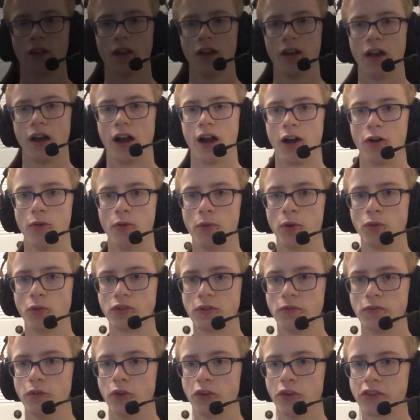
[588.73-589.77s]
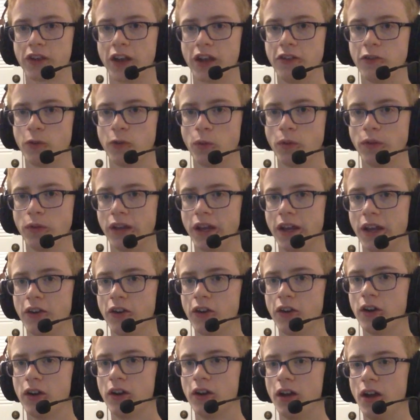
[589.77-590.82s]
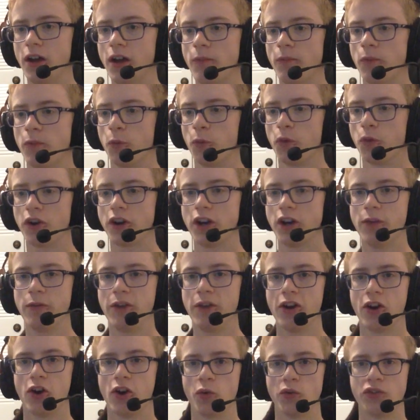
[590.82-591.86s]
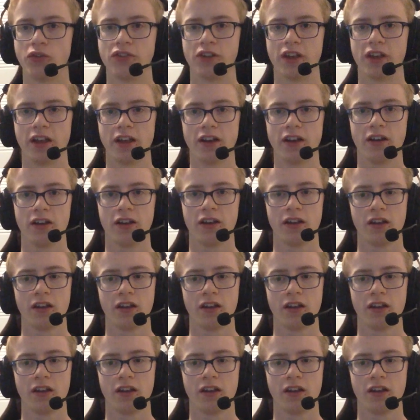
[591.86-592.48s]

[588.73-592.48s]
I'll post a full schedule later, but we're going to be hosting